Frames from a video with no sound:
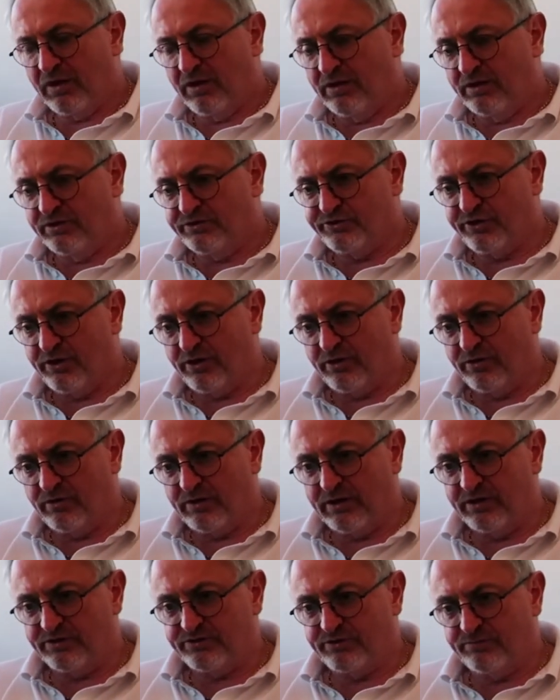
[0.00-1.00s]
So
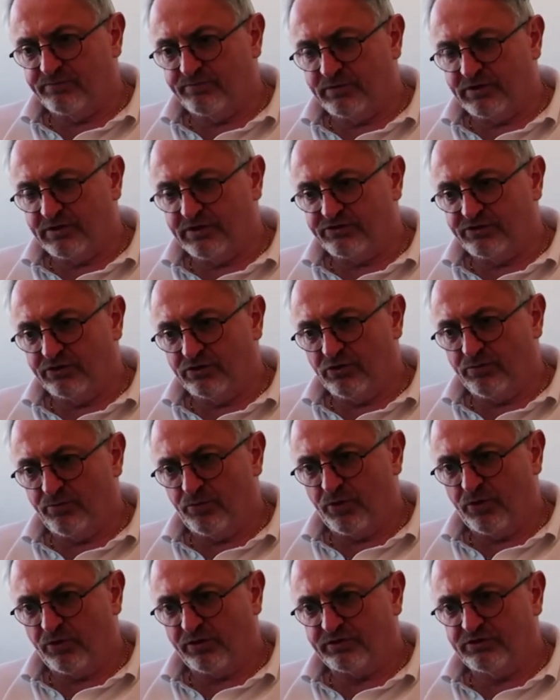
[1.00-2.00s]
it's a good
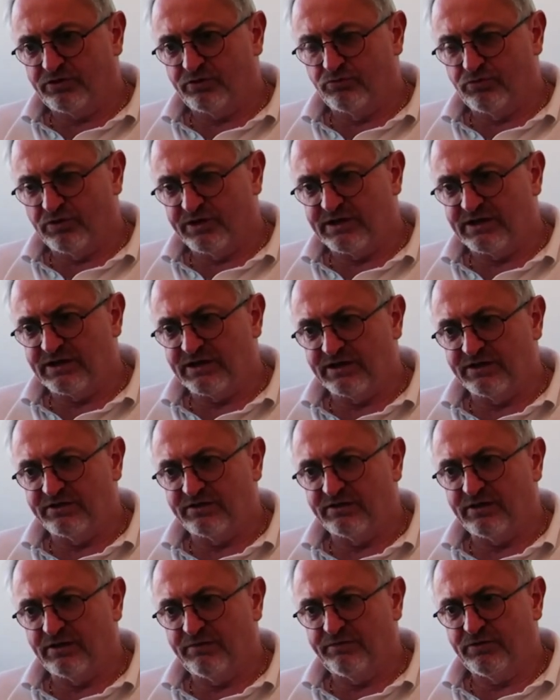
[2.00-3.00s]
book to read
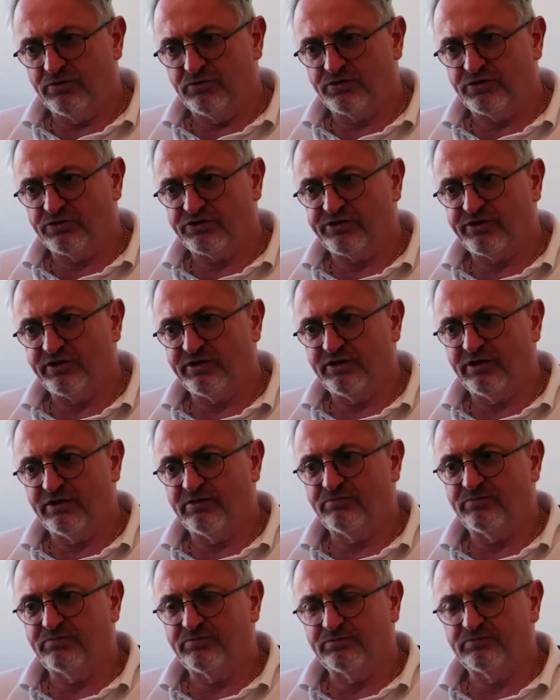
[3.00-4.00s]
if you're just
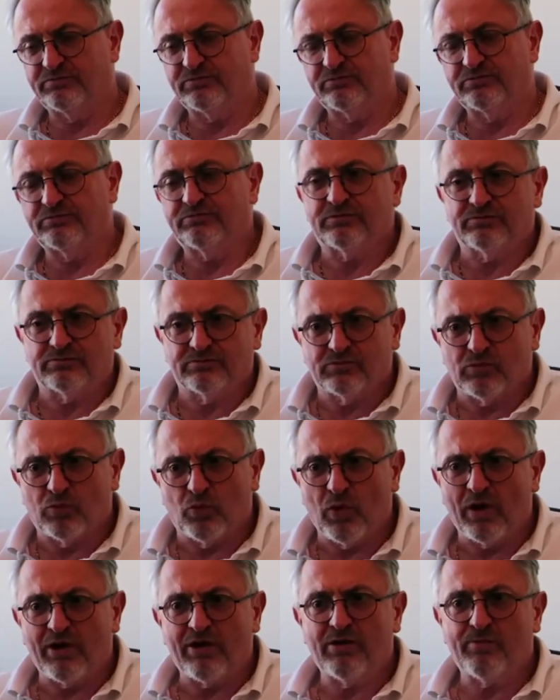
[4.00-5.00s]
thinking,
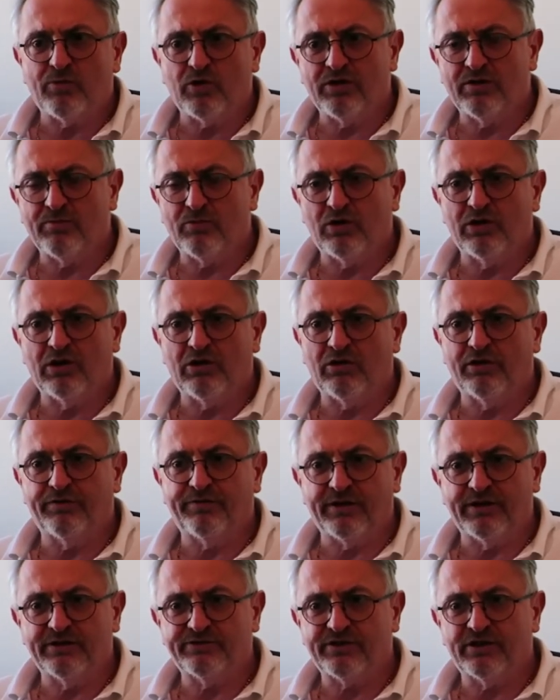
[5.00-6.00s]
Where am I in my life?
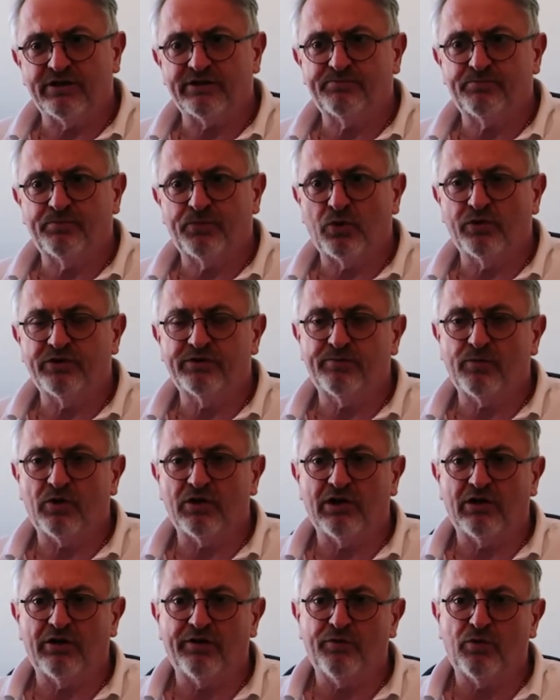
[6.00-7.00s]
Is it a point in my
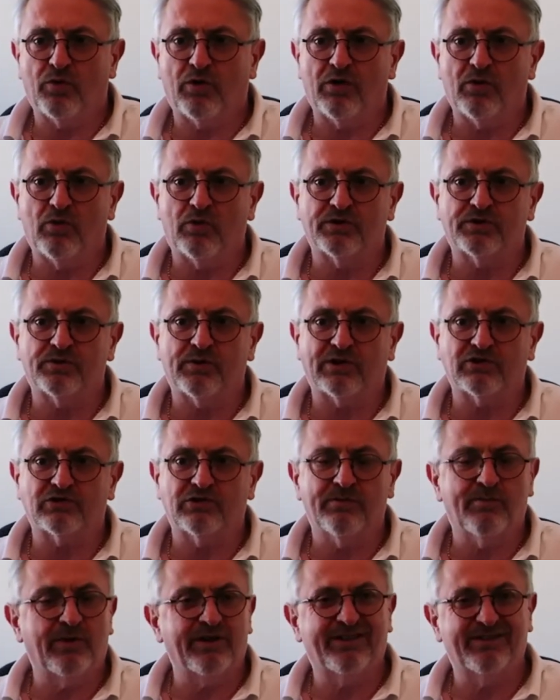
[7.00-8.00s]
life where I want to actually
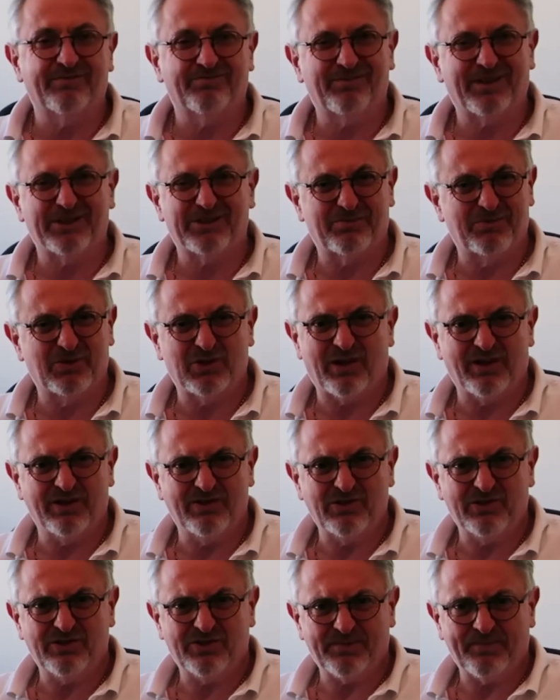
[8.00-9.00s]
make some
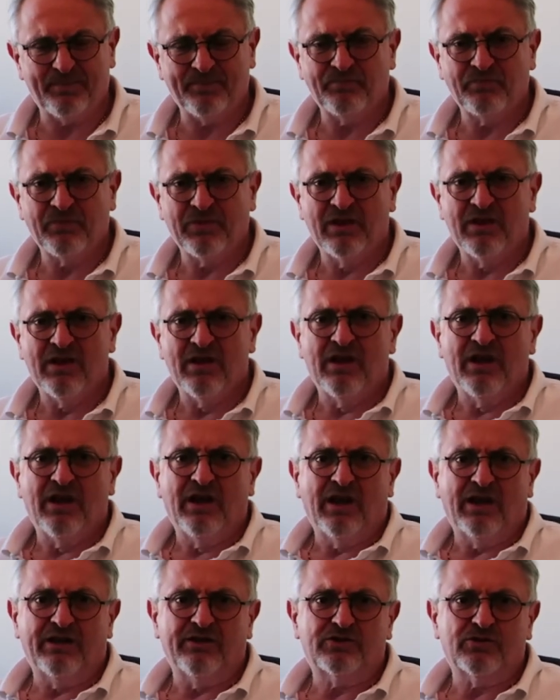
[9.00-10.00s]
changes?
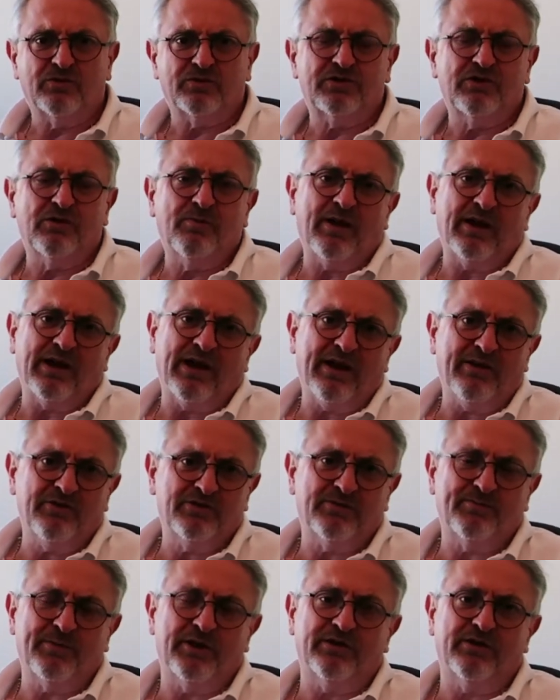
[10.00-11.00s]
And it talks to you about how to
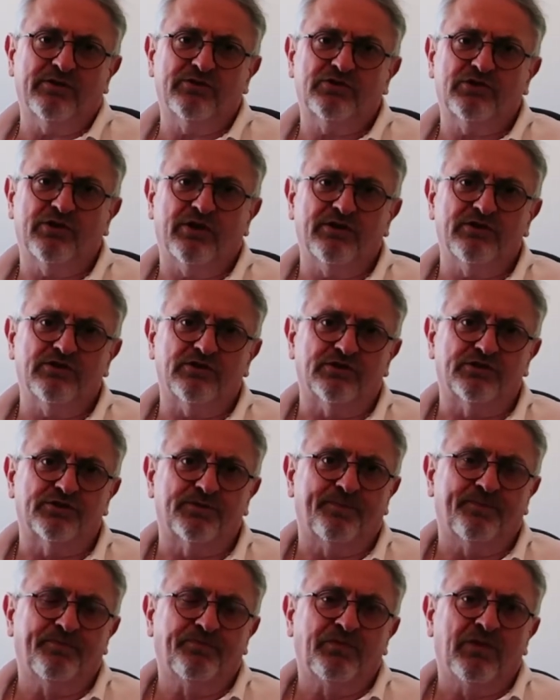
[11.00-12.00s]
make those changes.
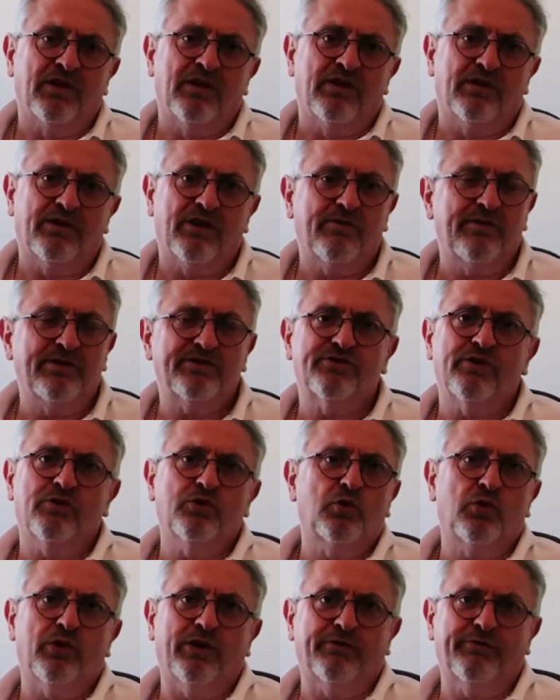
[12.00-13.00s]
There is no
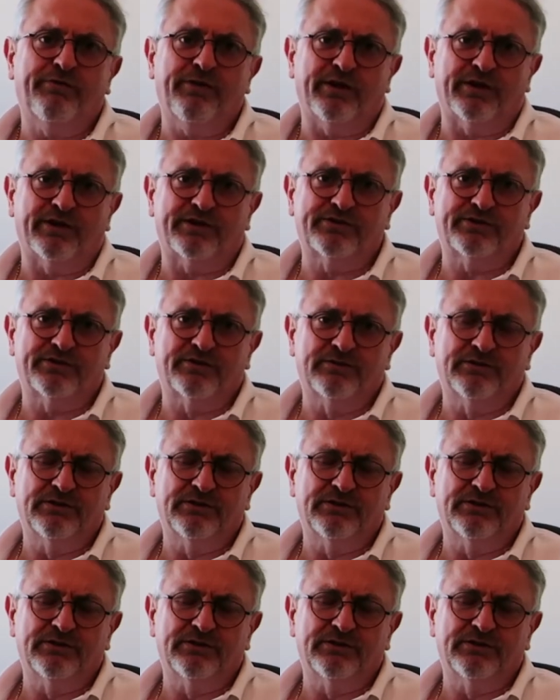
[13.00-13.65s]
quick fix.